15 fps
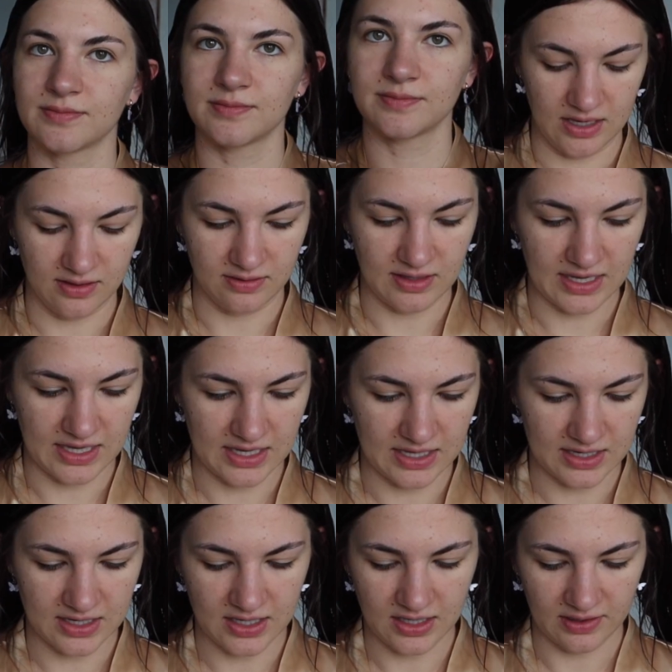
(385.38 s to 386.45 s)
And
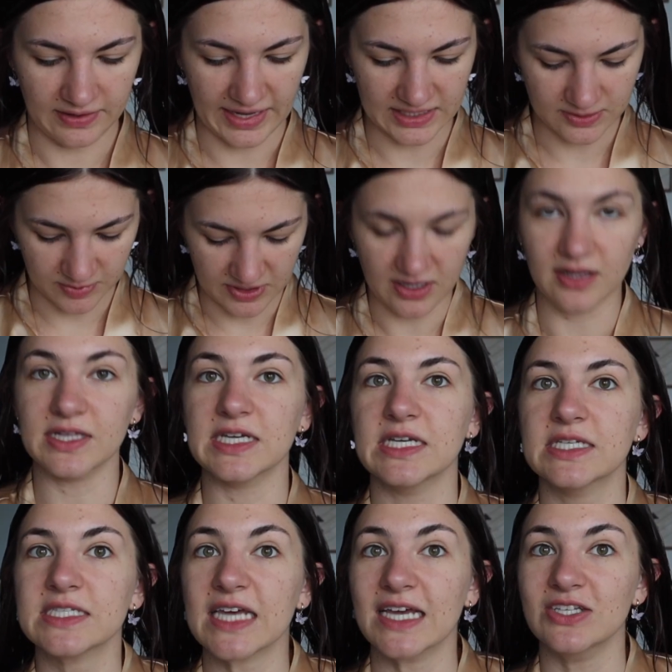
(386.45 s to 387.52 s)
then last but not
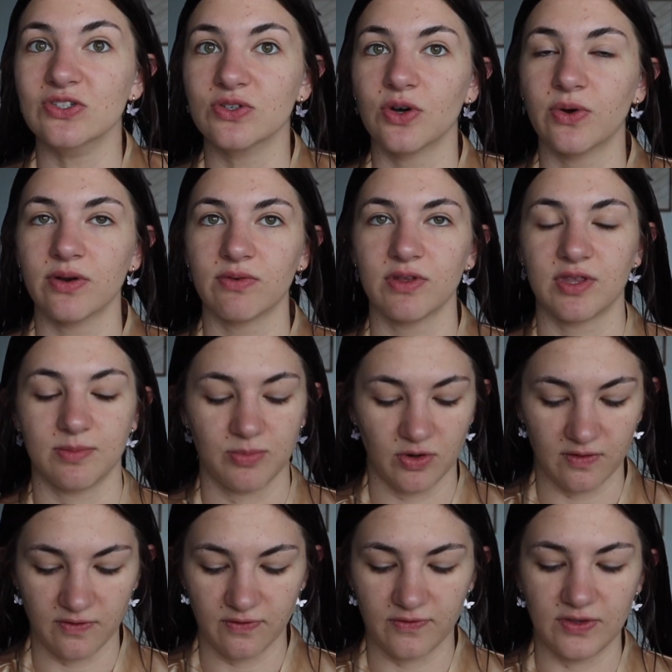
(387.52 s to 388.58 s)
least, I do go in with a
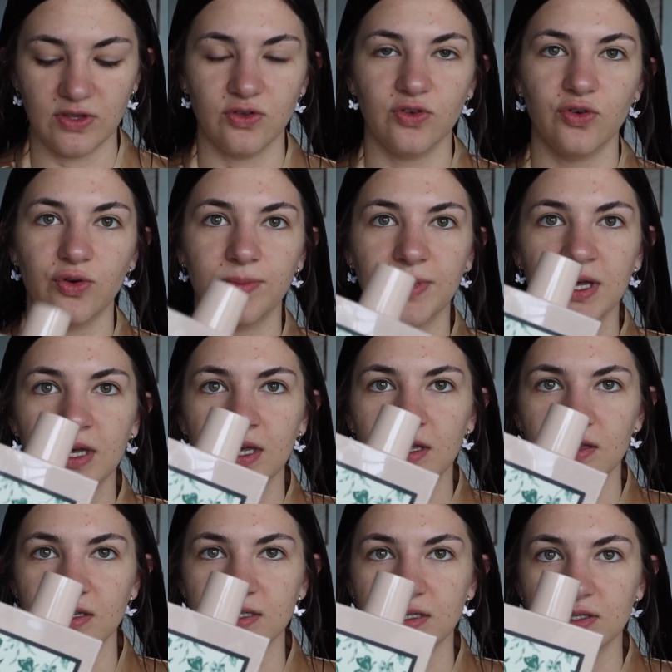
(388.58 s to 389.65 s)
perfume.
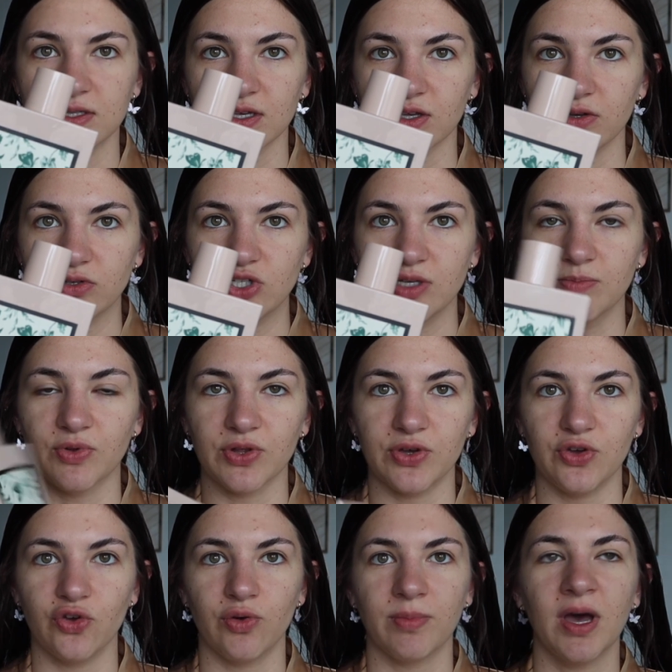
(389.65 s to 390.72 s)
This is the Gucci
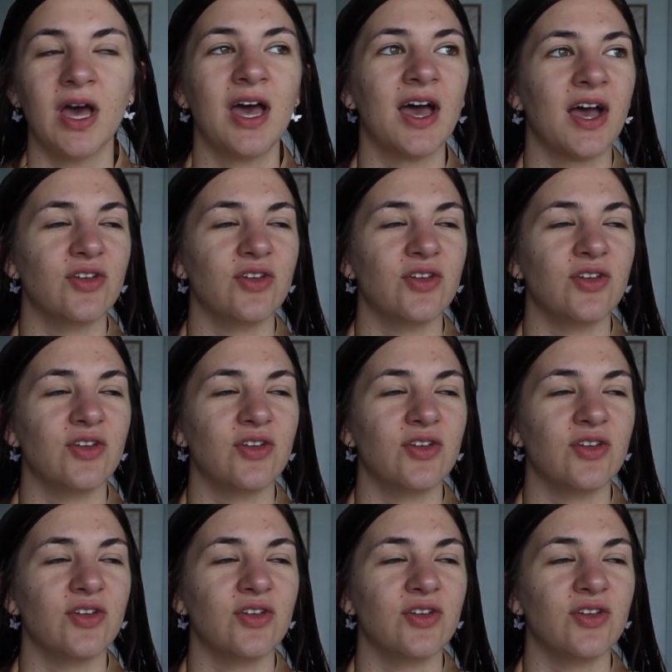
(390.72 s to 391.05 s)
Bloom.